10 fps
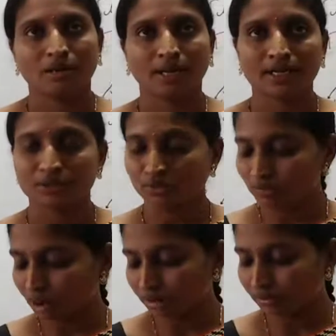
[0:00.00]
Next,
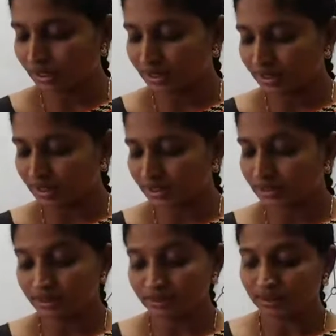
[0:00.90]
what we discussed
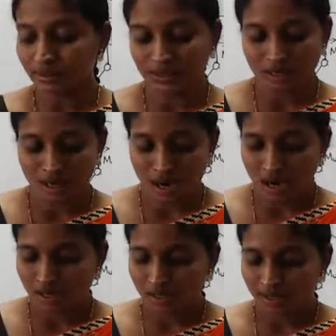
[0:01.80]

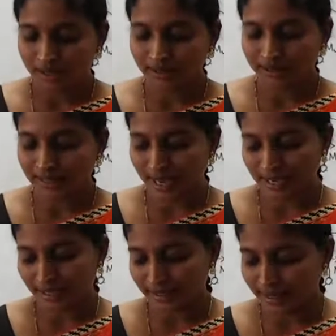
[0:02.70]
in
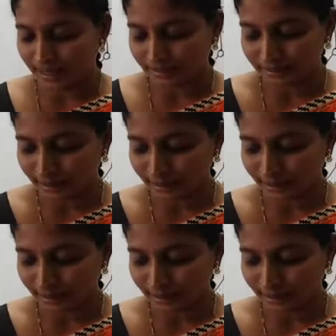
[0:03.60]
calendar.